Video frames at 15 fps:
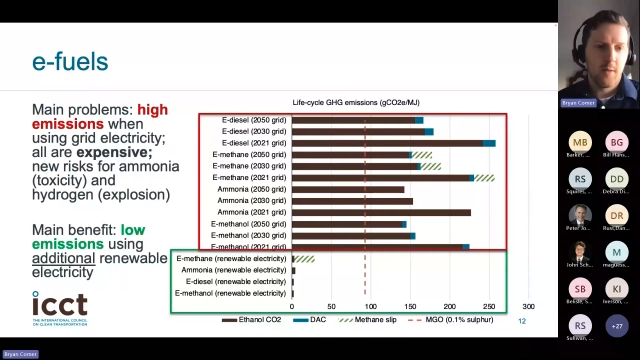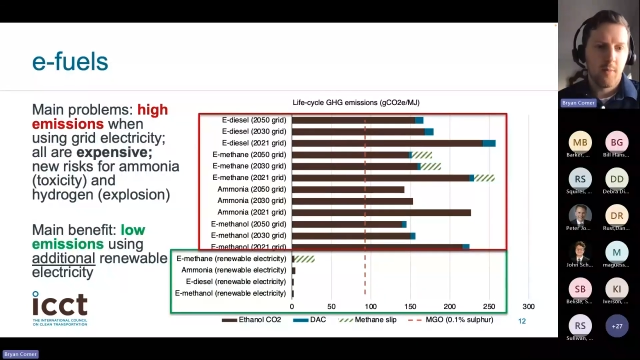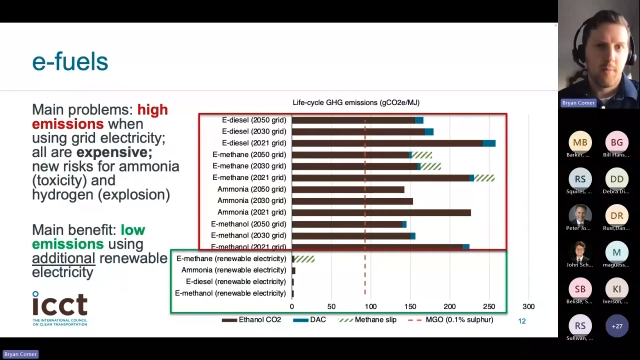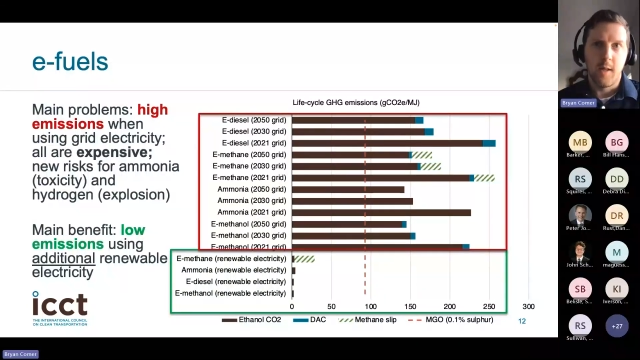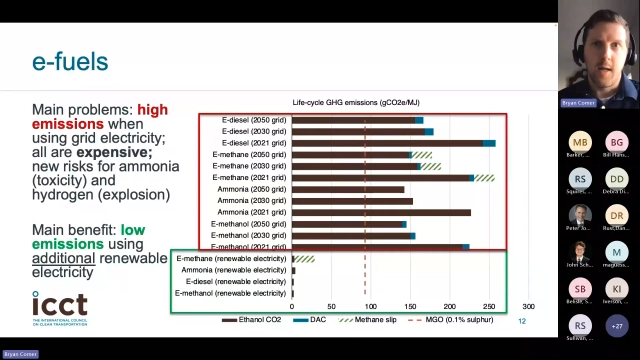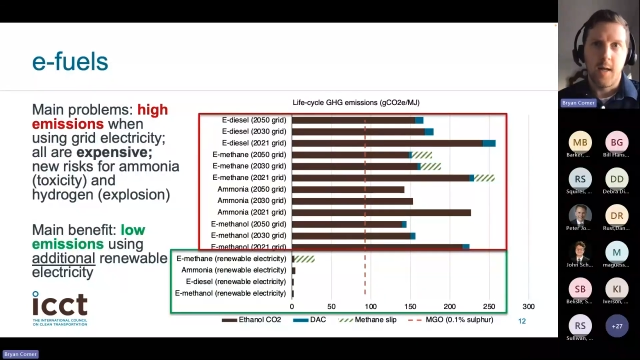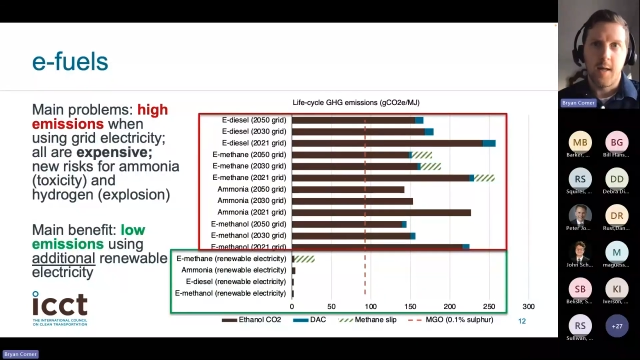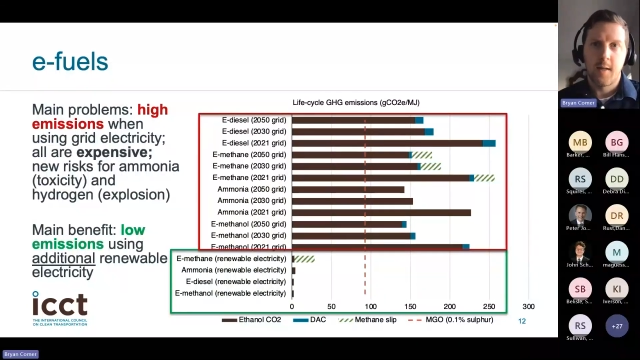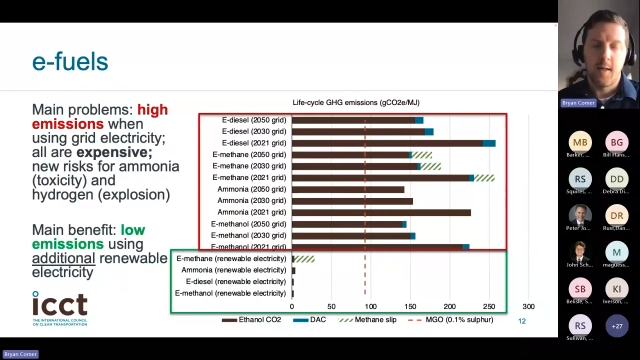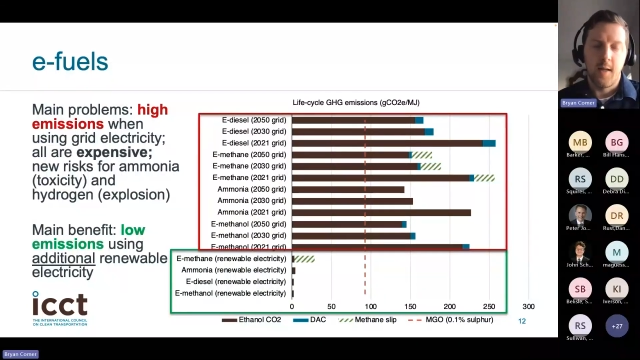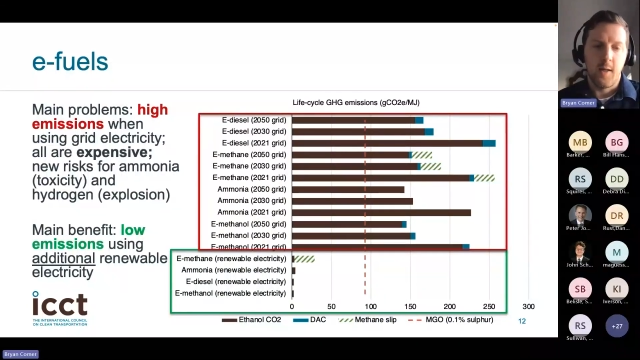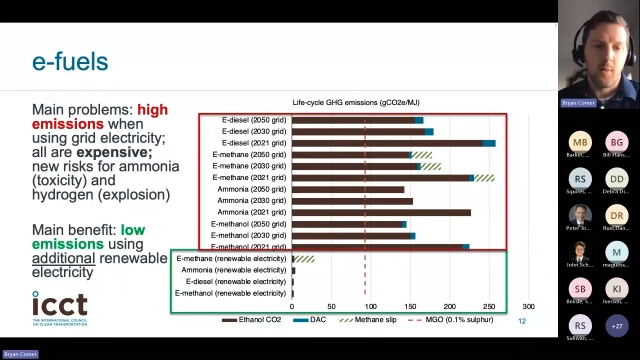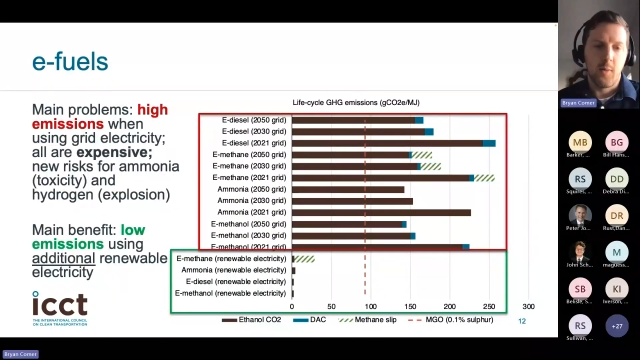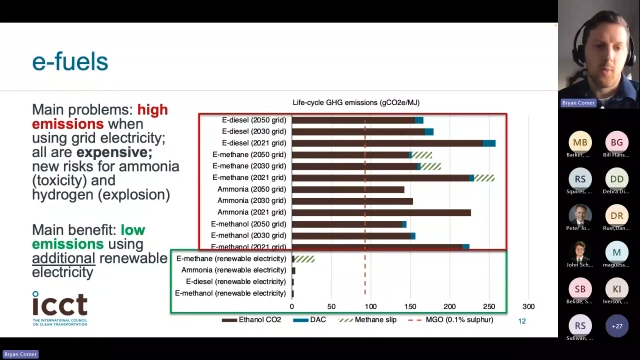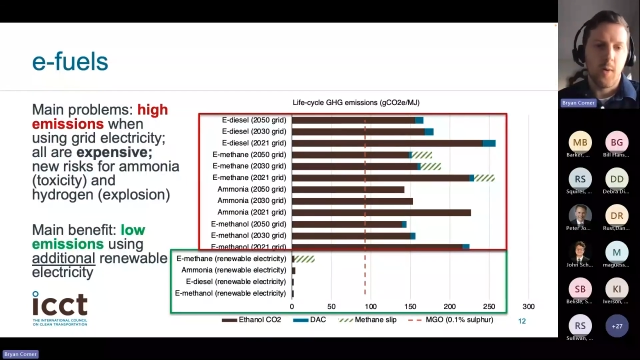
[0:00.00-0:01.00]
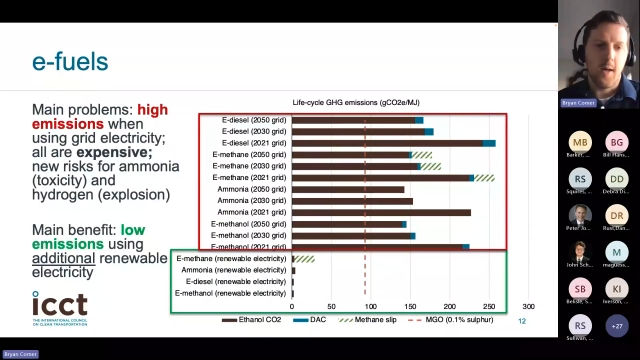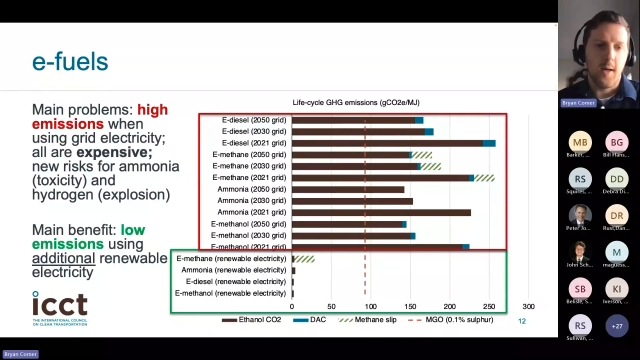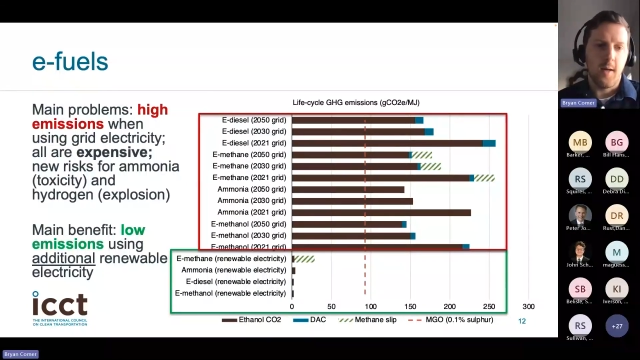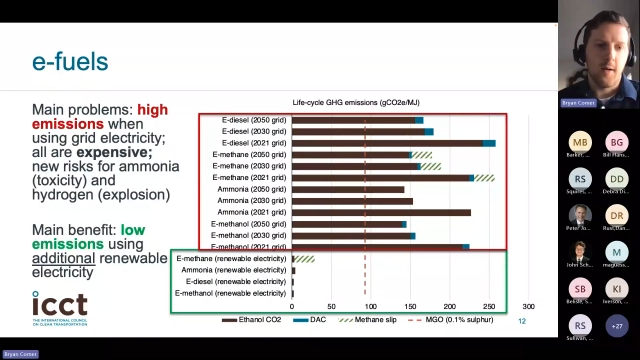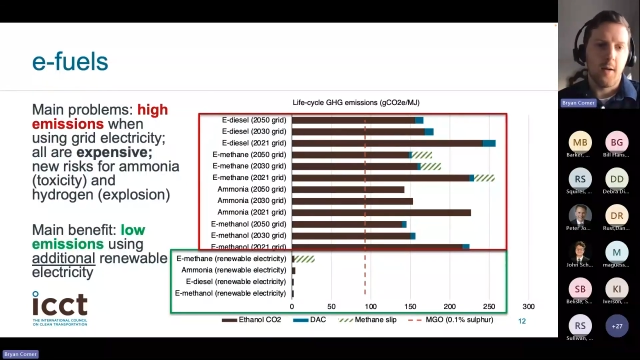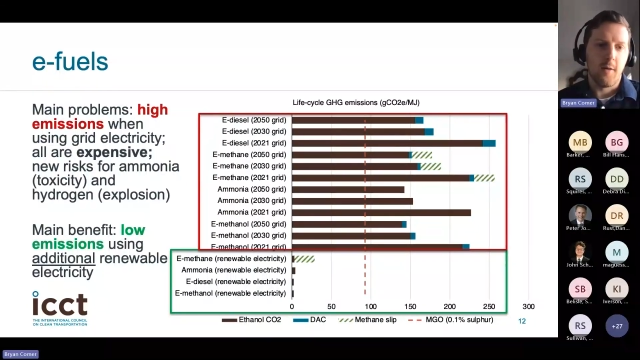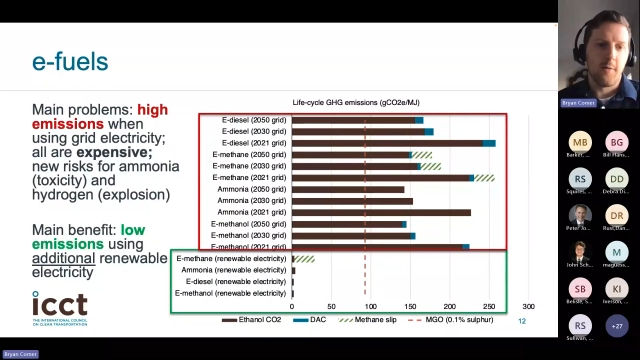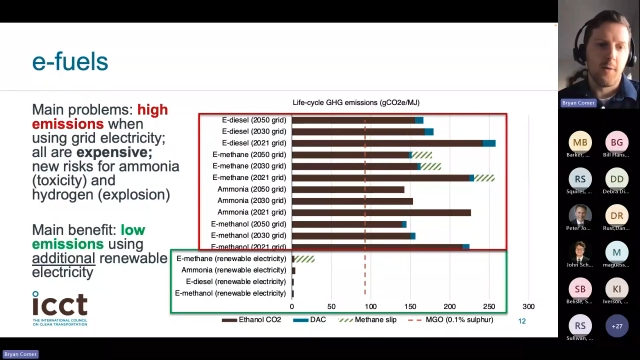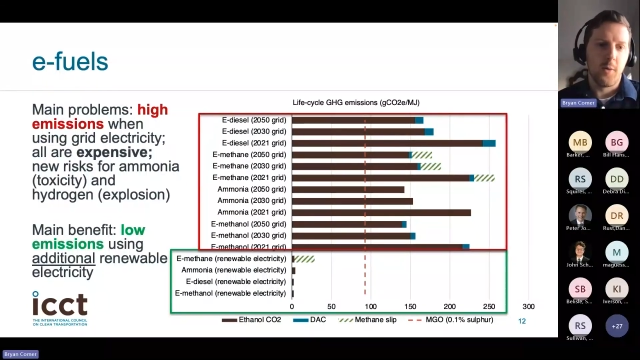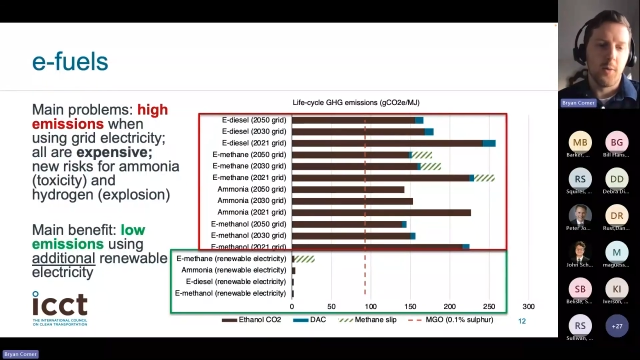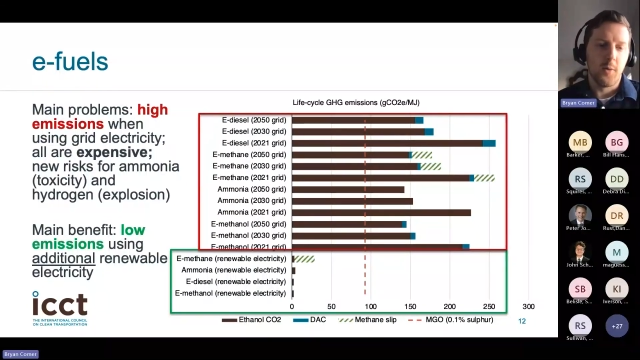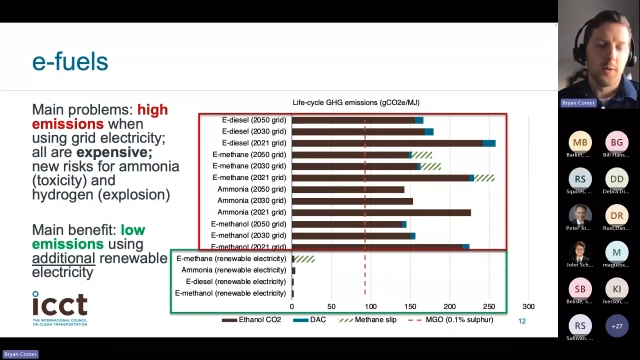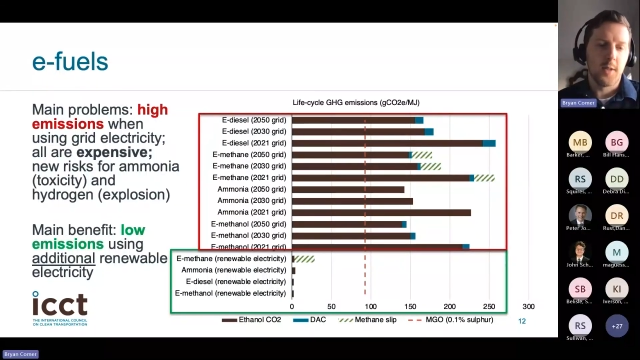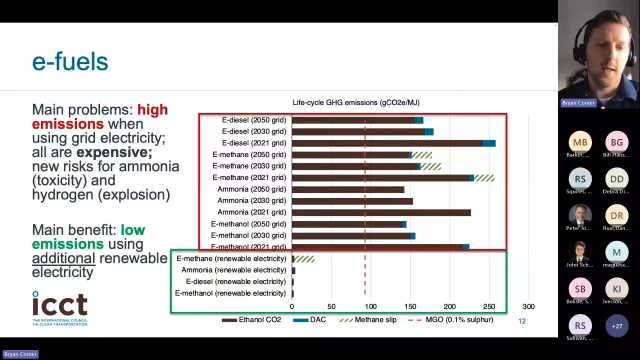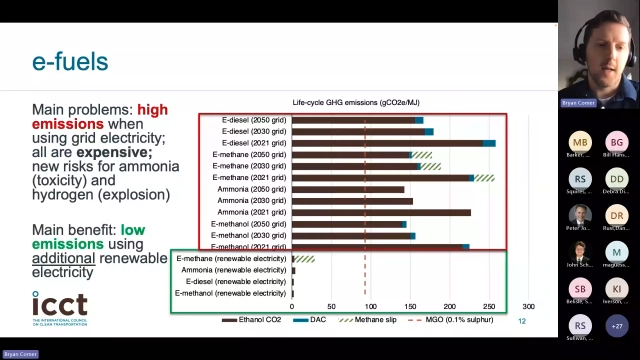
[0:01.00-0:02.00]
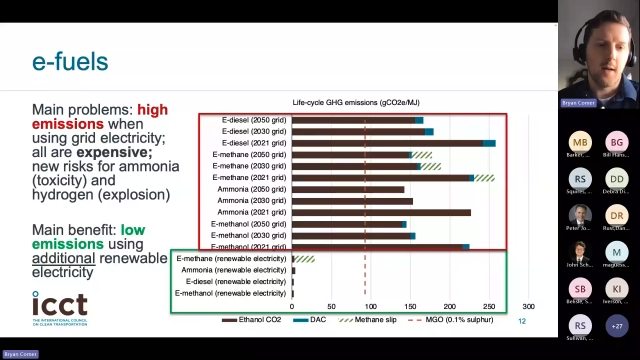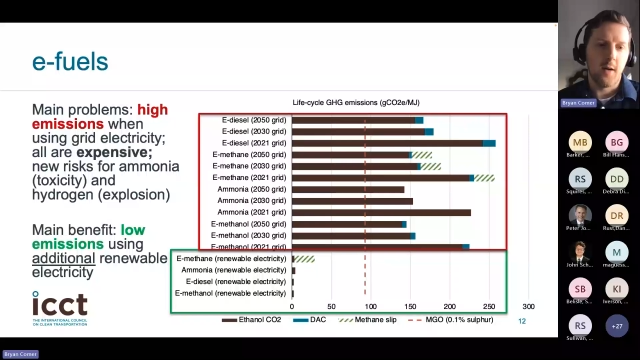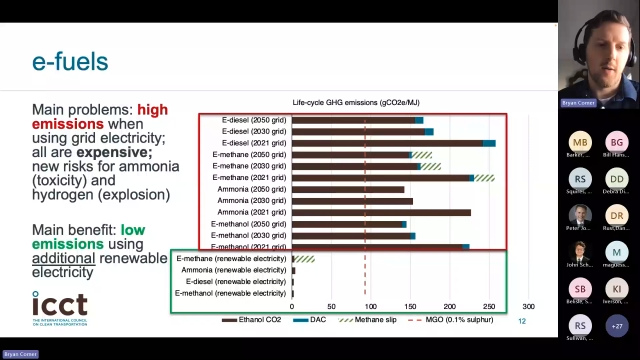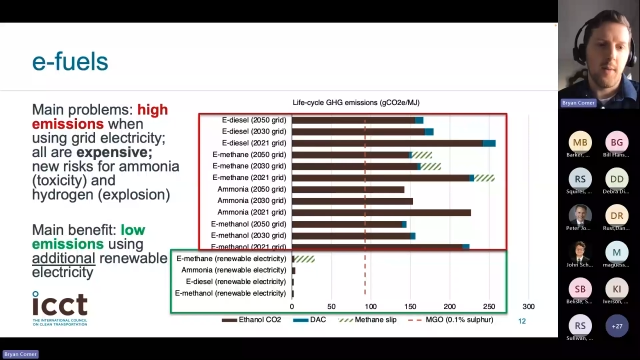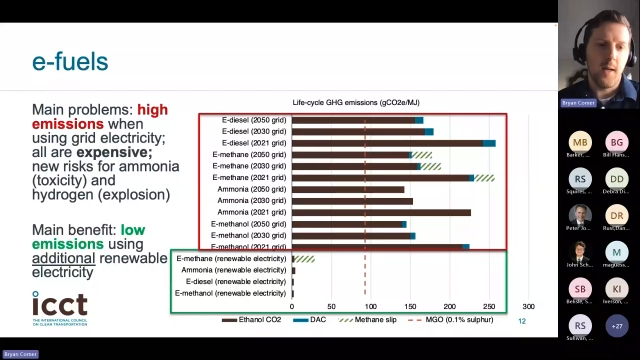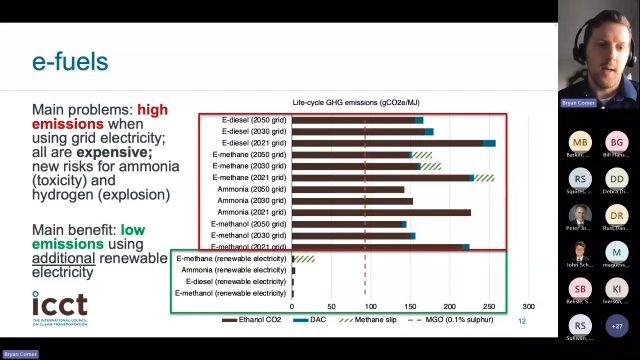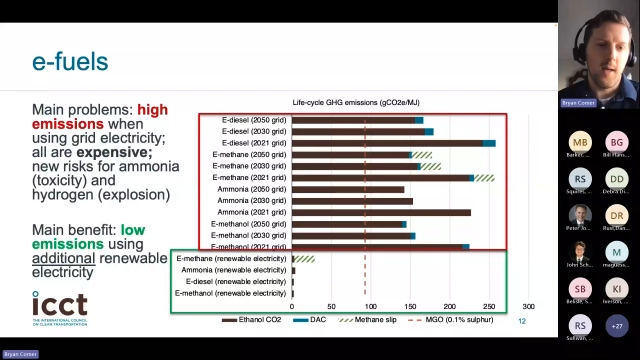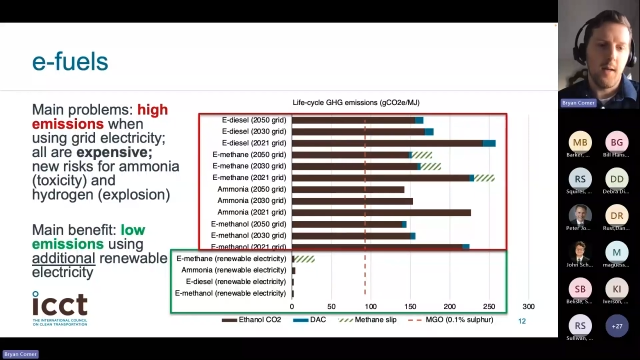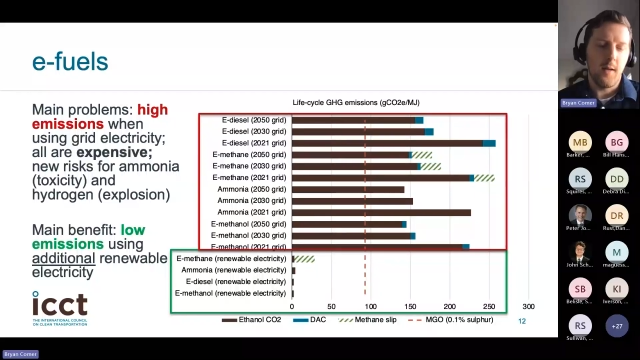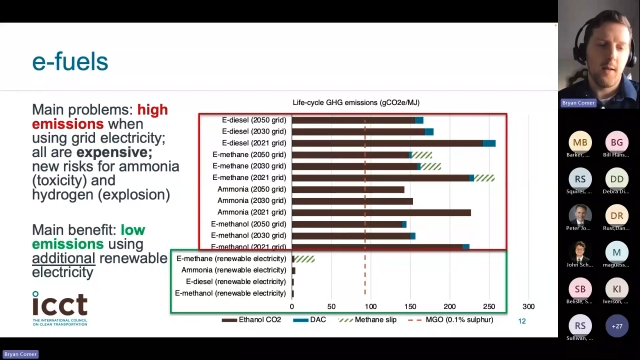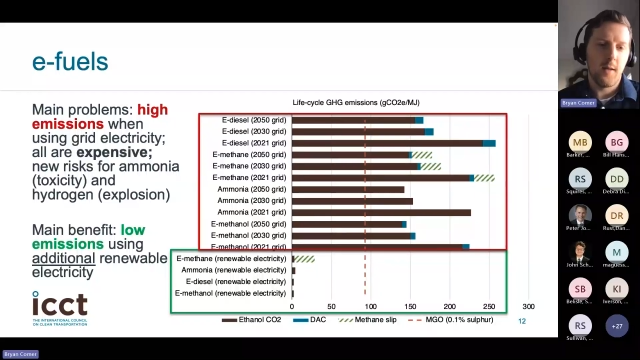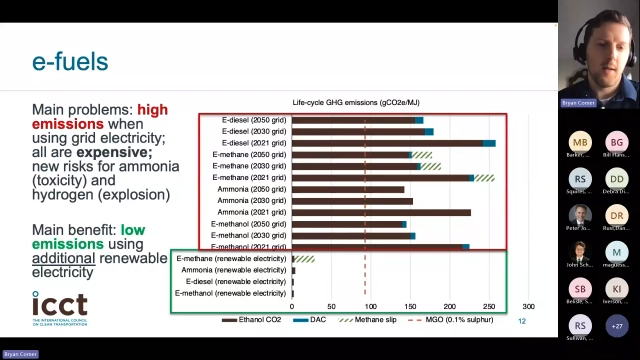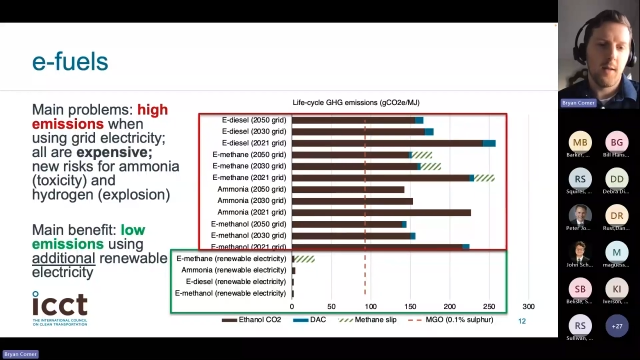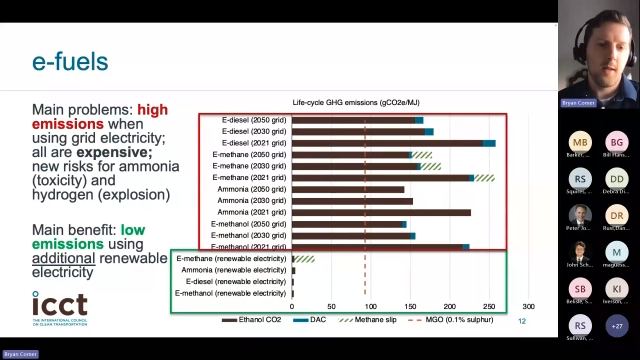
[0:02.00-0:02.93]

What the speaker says: block in red are fuels that are made